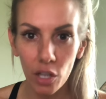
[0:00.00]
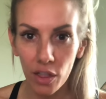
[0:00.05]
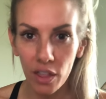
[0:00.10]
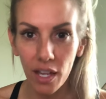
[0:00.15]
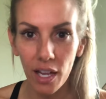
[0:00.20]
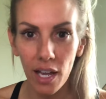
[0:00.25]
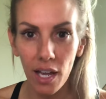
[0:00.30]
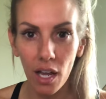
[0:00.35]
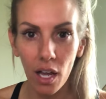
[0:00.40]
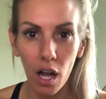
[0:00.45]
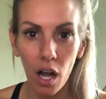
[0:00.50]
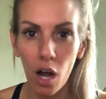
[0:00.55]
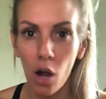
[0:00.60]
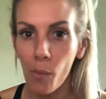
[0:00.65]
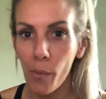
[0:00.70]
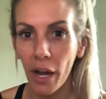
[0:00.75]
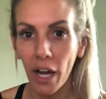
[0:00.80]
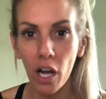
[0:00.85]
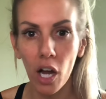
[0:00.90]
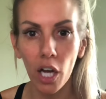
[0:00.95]
think, oh
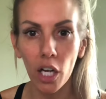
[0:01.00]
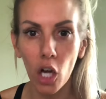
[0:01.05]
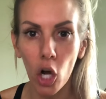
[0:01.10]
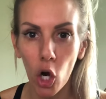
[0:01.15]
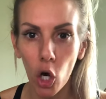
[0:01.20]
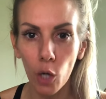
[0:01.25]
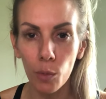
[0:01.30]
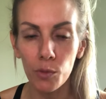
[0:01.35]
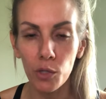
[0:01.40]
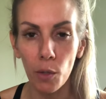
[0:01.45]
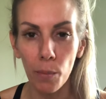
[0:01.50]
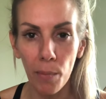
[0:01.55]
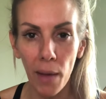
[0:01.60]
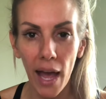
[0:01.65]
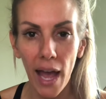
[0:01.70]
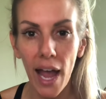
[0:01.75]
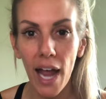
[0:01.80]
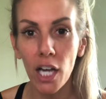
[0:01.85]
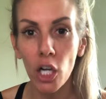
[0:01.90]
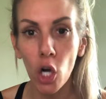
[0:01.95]
my God, carbs are
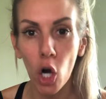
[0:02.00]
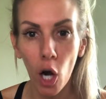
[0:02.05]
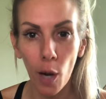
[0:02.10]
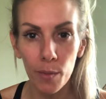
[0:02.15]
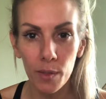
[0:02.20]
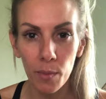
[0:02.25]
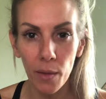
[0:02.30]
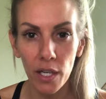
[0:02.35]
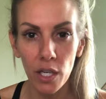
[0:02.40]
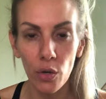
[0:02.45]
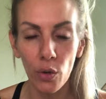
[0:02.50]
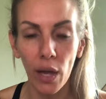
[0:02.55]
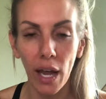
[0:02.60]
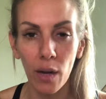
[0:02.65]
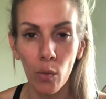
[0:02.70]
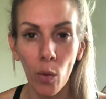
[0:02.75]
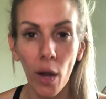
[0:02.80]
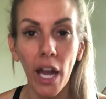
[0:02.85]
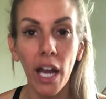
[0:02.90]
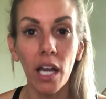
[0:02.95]
bad, carbs make you
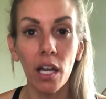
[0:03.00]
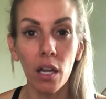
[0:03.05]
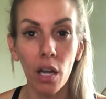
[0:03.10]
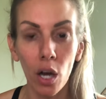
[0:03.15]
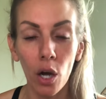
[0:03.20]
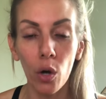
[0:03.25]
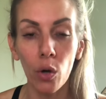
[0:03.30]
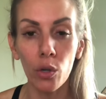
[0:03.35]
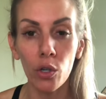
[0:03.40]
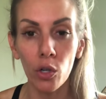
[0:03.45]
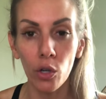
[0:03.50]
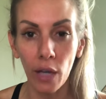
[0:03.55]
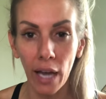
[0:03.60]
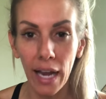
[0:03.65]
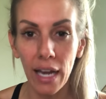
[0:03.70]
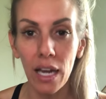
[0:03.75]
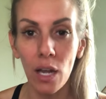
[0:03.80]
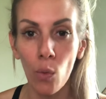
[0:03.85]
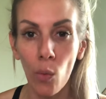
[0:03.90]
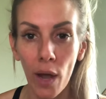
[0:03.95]
gain weight. No, you're
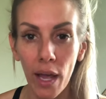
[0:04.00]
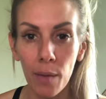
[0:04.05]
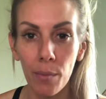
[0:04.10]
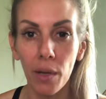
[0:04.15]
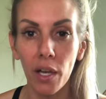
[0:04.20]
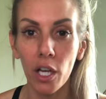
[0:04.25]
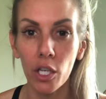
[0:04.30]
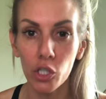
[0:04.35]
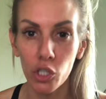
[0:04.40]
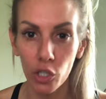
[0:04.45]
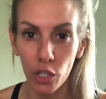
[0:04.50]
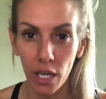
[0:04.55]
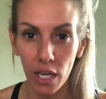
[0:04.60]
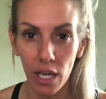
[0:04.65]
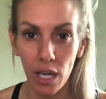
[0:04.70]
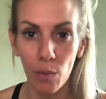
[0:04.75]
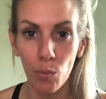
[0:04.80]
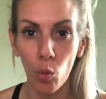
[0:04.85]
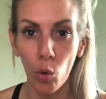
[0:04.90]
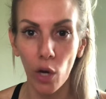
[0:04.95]
gaining weight because you're
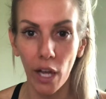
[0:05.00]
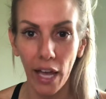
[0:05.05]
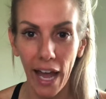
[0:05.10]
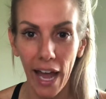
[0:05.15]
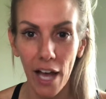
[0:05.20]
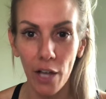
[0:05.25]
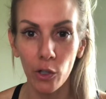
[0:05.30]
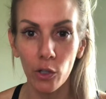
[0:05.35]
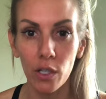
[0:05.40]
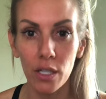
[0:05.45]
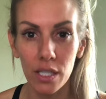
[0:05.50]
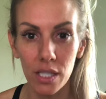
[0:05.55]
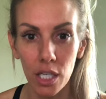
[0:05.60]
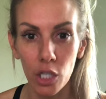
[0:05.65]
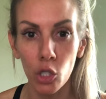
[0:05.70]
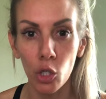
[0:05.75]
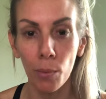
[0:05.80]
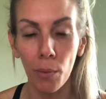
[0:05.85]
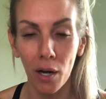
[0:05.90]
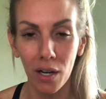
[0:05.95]
eating more calories than
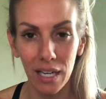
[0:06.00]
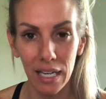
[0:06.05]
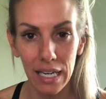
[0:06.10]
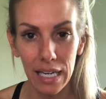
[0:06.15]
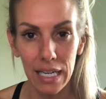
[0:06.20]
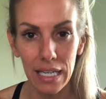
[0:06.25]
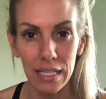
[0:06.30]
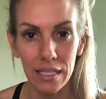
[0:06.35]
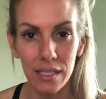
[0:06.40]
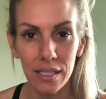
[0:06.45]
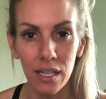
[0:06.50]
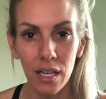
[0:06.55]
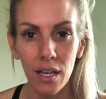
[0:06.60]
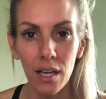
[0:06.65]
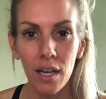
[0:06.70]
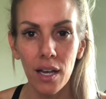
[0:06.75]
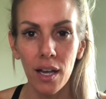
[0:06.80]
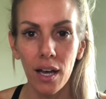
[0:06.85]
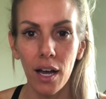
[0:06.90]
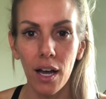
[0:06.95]
your body needs
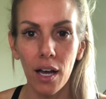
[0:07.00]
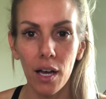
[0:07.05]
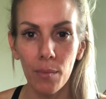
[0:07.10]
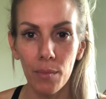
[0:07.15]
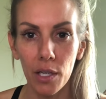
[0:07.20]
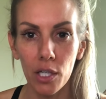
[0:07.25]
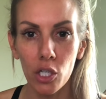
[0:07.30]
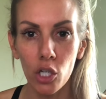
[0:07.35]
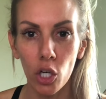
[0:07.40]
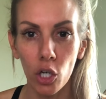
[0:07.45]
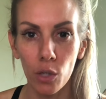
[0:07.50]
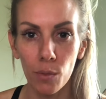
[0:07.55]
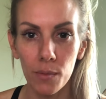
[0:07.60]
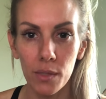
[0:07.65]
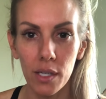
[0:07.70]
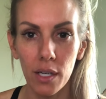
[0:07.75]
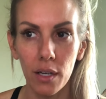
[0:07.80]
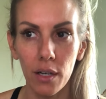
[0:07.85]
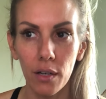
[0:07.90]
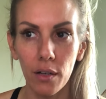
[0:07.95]
in terms
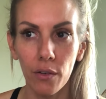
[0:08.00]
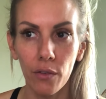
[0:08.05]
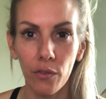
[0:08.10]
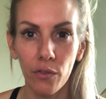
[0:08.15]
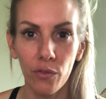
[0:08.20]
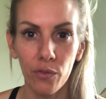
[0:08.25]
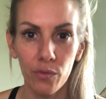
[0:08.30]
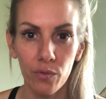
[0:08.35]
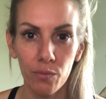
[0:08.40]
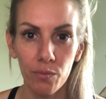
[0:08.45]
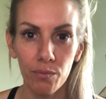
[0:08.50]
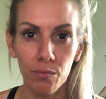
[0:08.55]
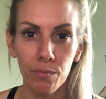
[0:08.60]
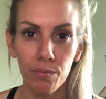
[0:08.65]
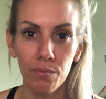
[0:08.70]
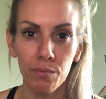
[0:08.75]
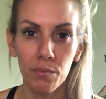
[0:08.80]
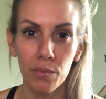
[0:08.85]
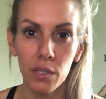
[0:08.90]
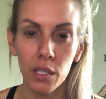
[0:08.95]
of
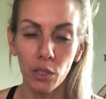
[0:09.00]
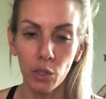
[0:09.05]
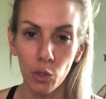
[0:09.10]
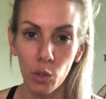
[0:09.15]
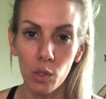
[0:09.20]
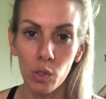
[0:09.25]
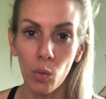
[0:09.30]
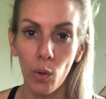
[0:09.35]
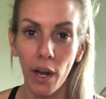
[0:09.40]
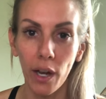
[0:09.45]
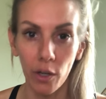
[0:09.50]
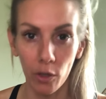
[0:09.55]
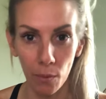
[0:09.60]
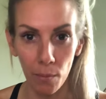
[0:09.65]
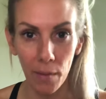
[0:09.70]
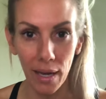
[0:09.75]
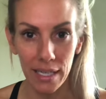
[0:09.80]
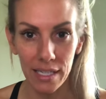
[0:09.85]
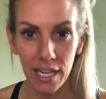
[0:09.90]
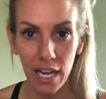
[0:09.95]
to lose weight or
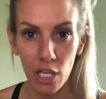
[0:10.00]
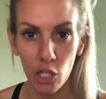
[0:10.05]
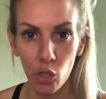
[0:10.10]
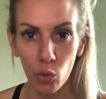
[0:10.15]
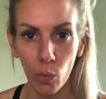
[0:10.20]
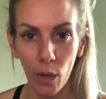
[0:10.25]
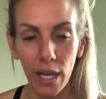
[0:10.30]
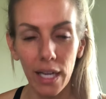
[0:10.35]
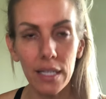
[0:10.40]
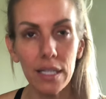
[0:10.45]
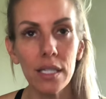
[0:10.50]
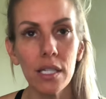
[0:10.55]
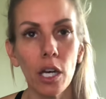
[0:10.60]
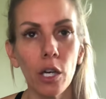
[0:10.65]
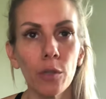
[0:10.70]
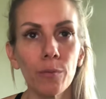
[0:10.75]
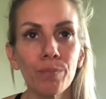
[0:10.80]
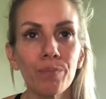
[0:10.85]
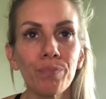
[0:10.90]
maintain your weight. So